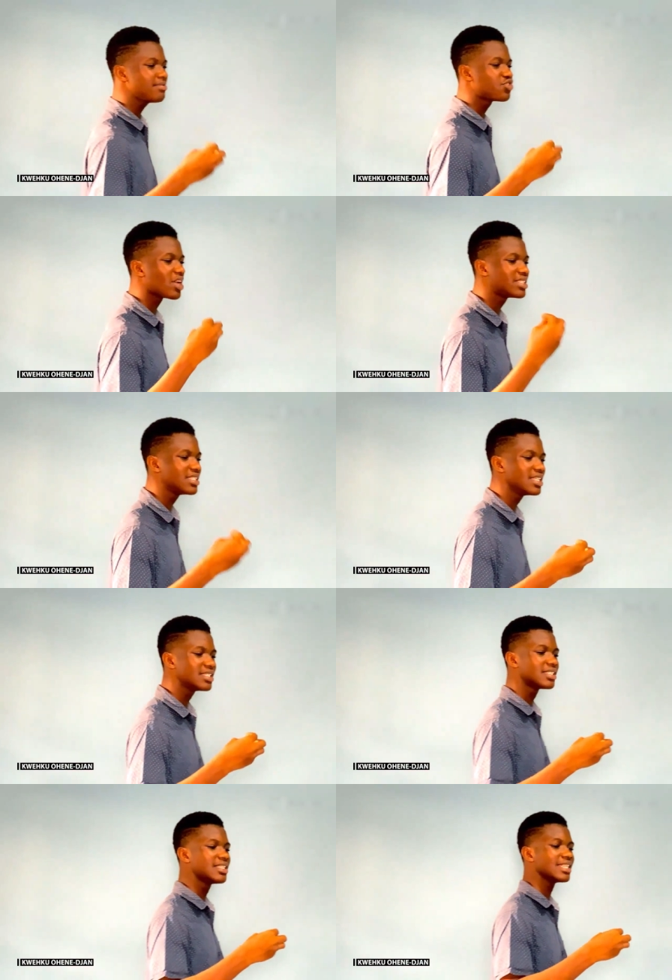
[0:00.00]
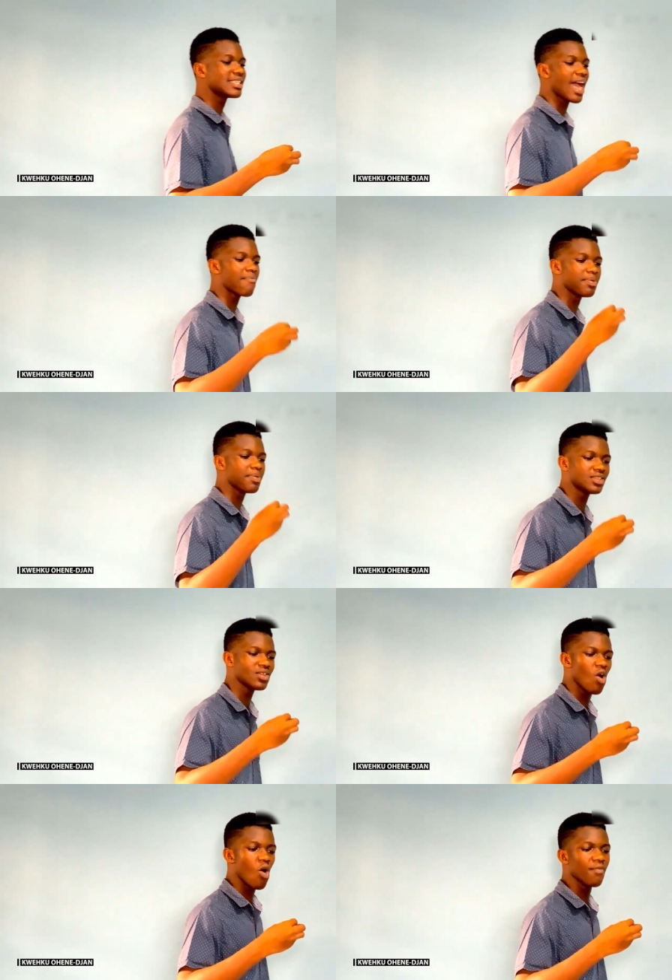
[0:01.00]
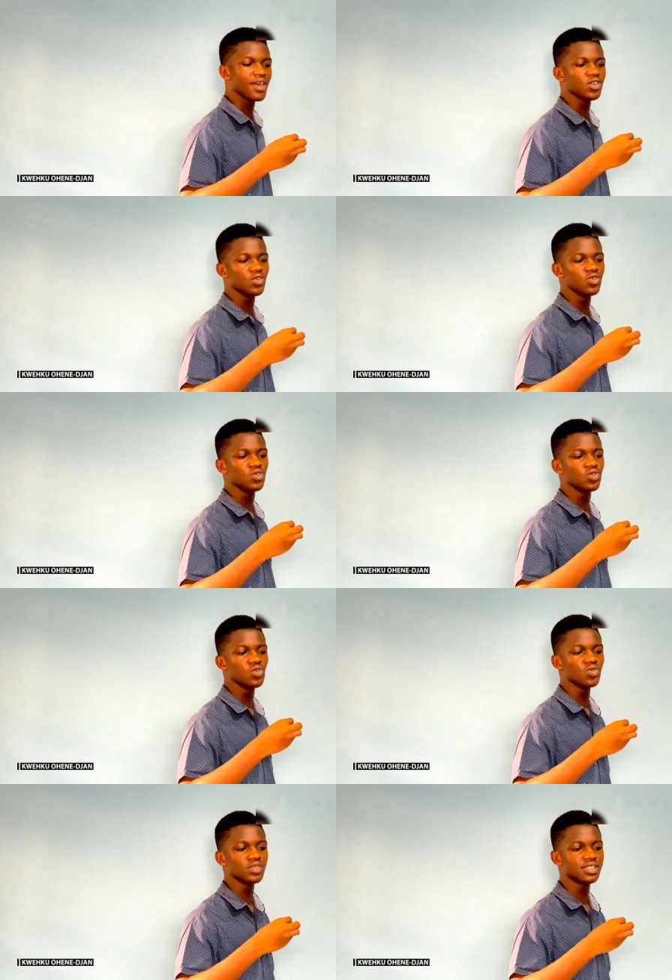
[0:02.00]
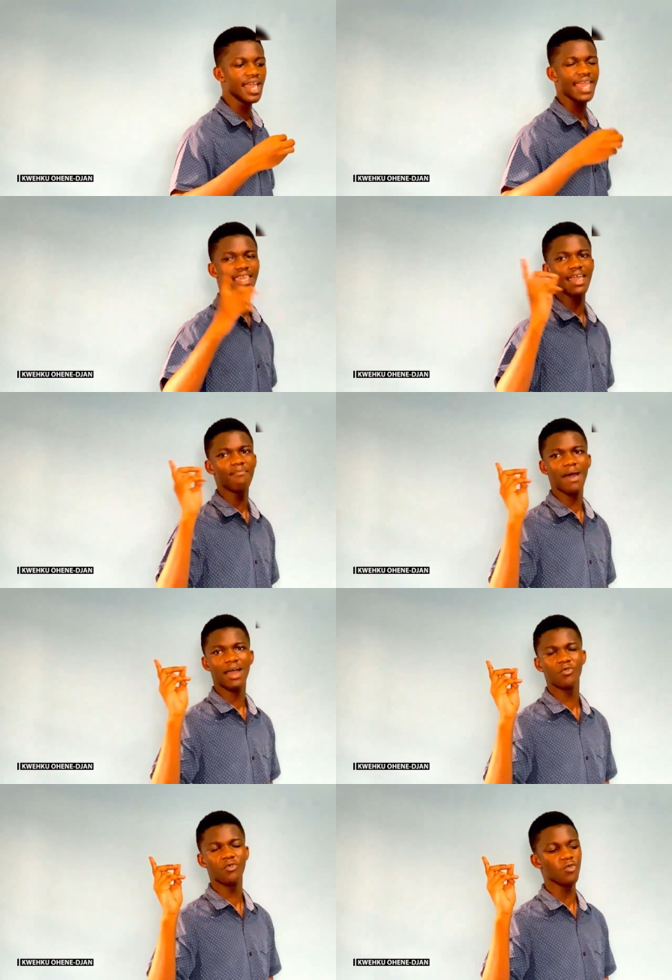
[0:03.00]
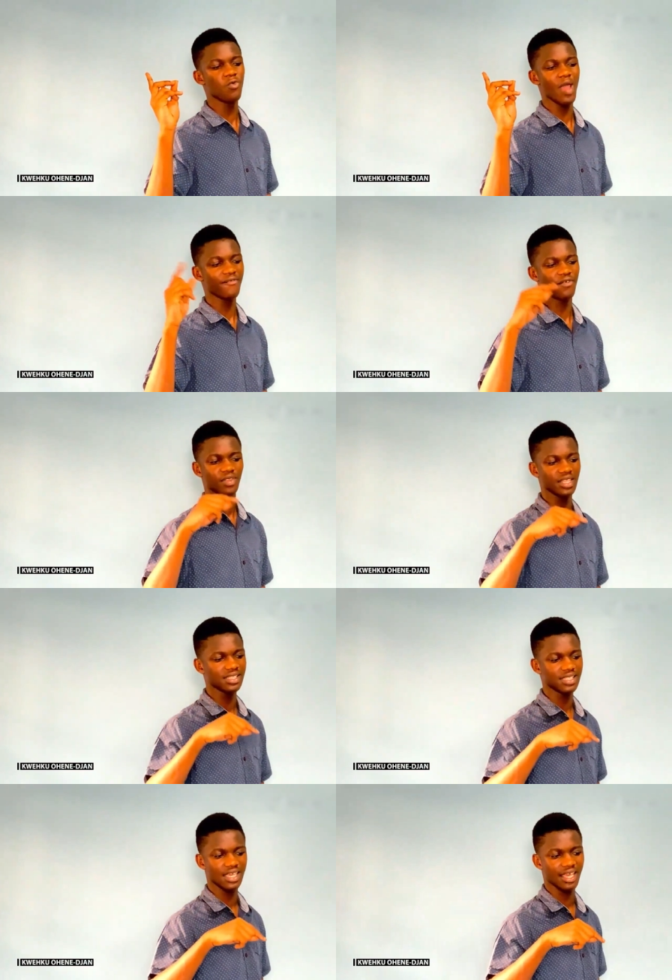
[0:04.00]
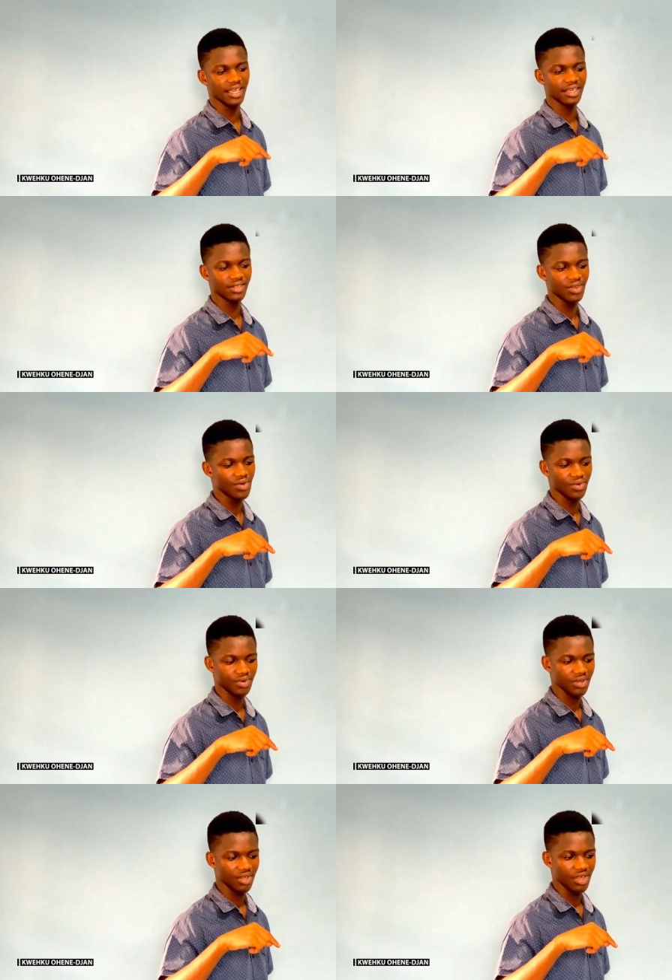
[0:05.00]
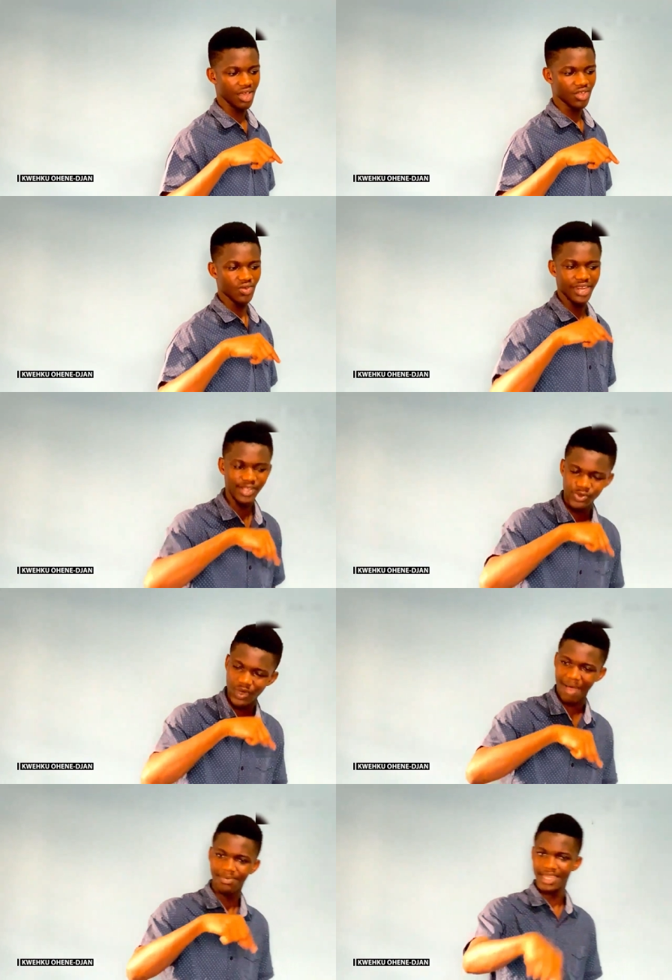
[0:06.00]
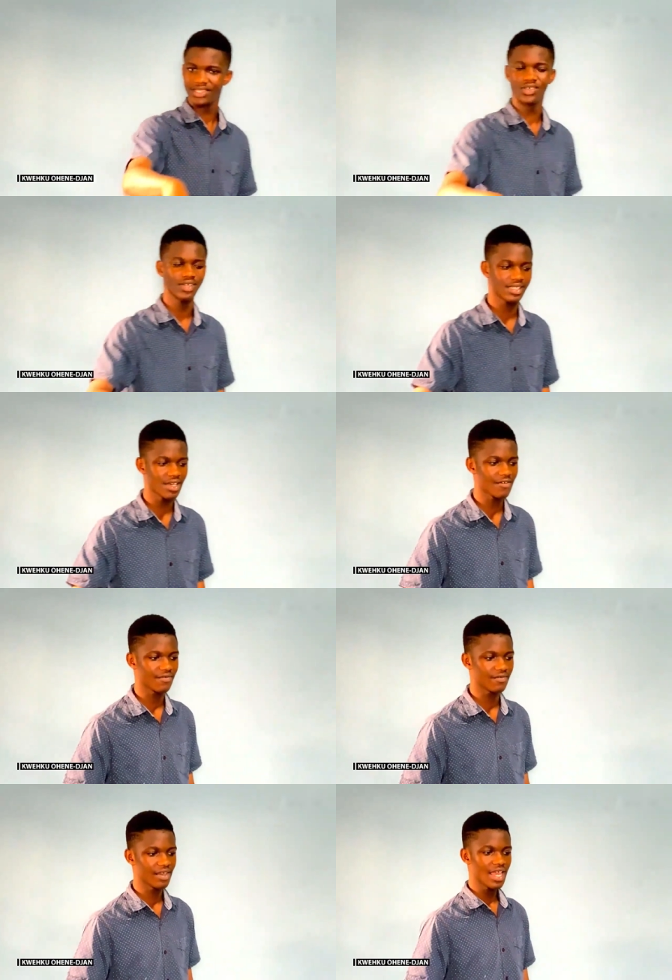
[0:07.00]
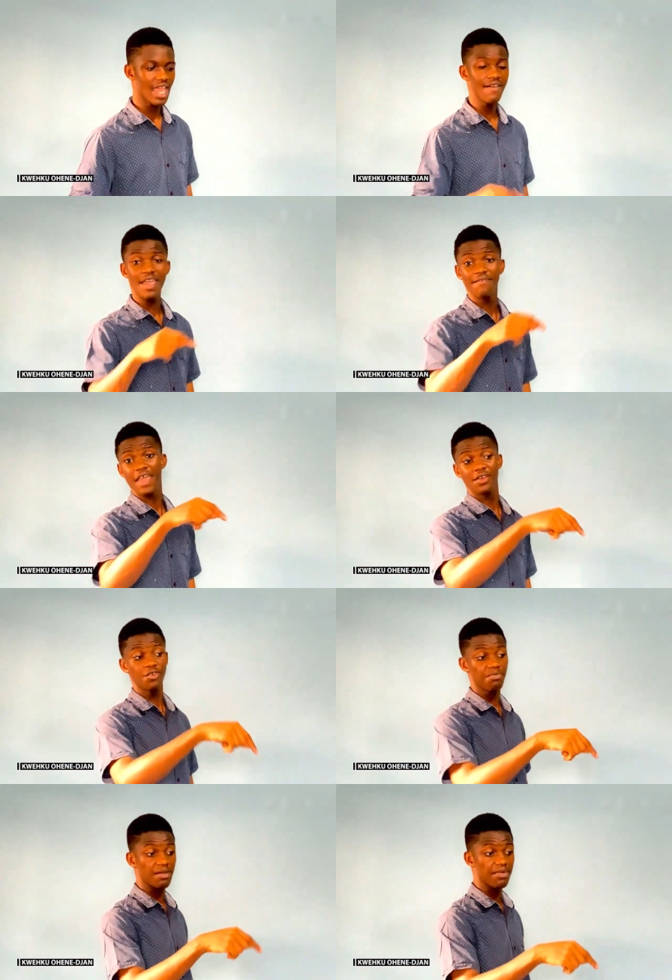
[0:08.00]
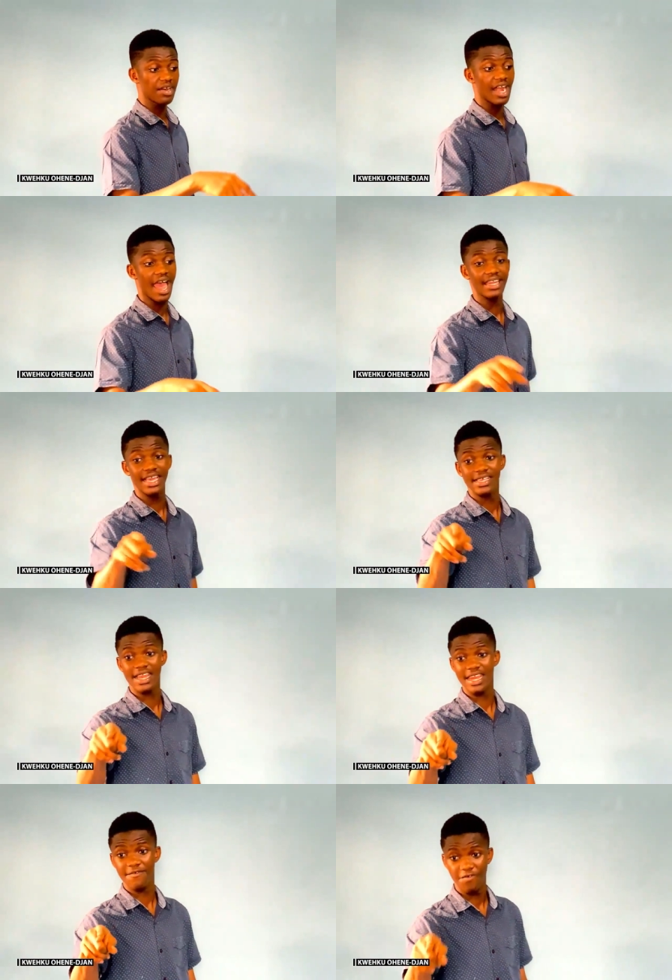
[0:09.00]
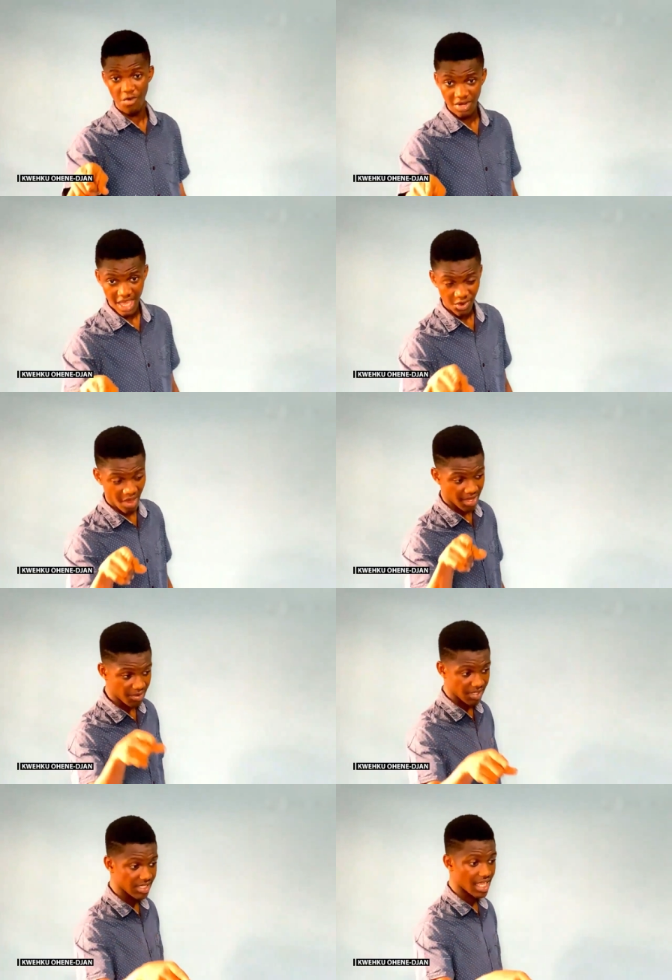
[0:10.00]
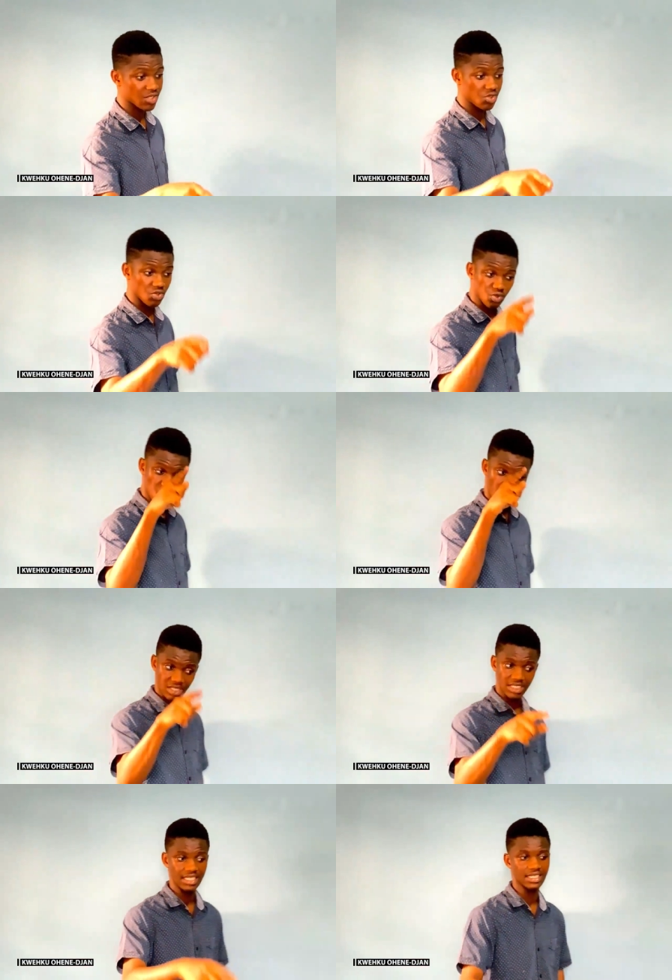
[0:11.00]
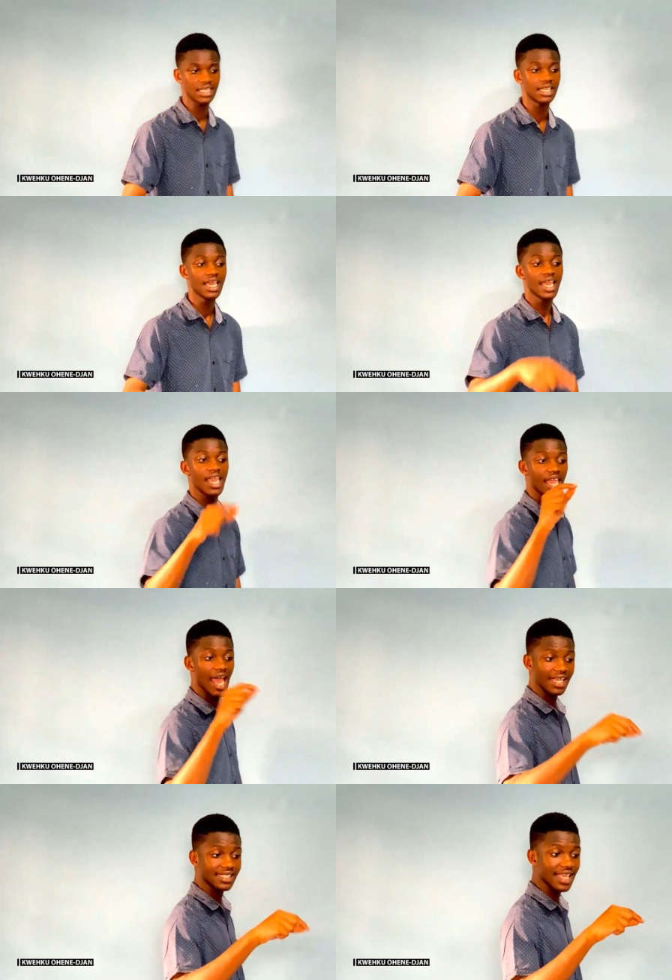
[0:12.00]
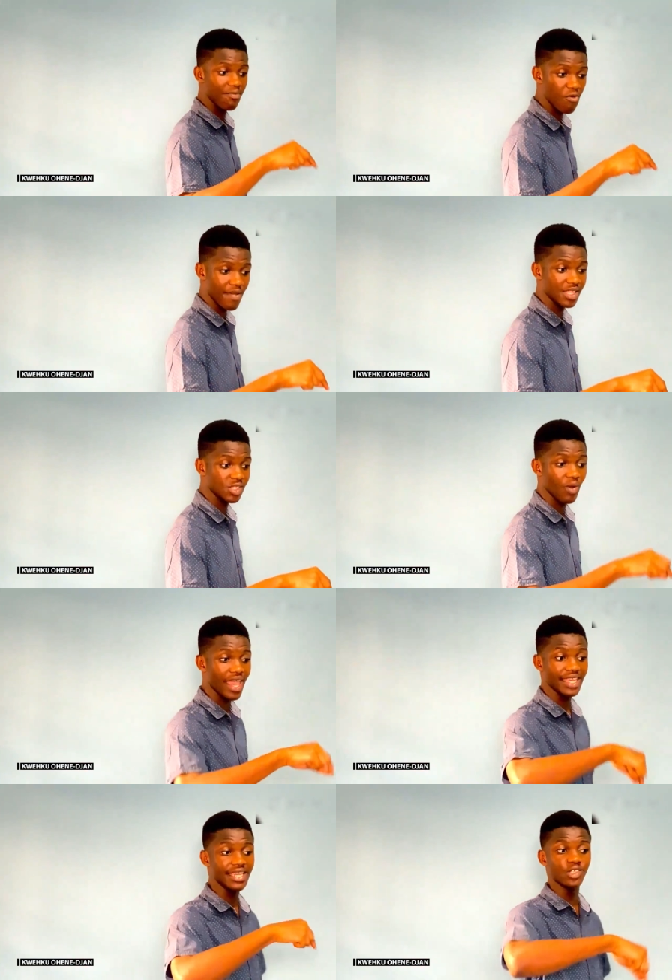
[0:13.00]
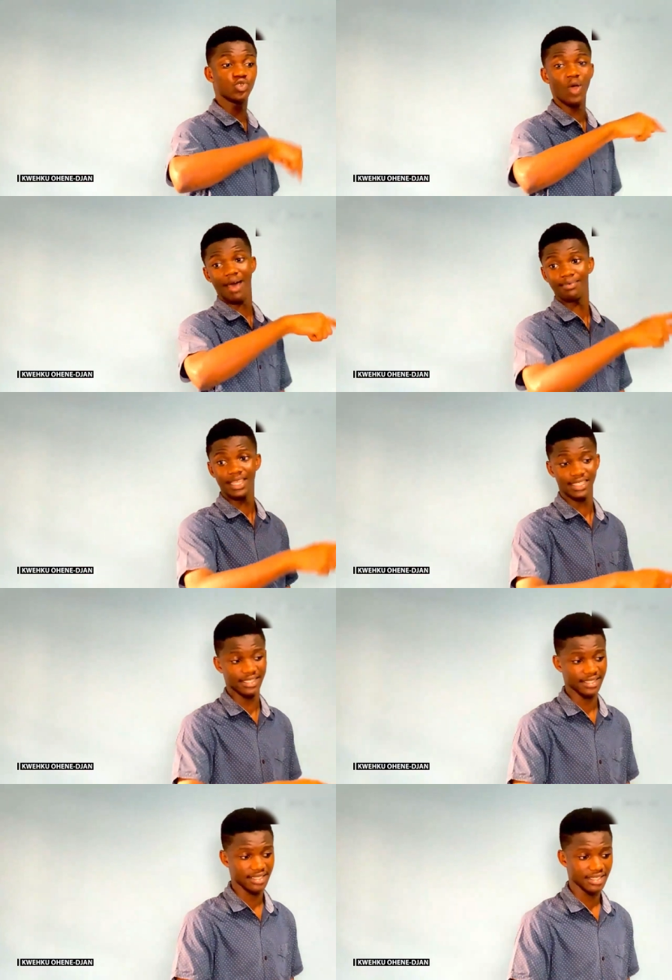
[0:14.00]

strategies that happened or that you used a year back will work for this year. No. You need to update yourself. Edru eh, eh, eh, baby cry the the phone that you are using that to, to watch this thing it has a moment where it needs to update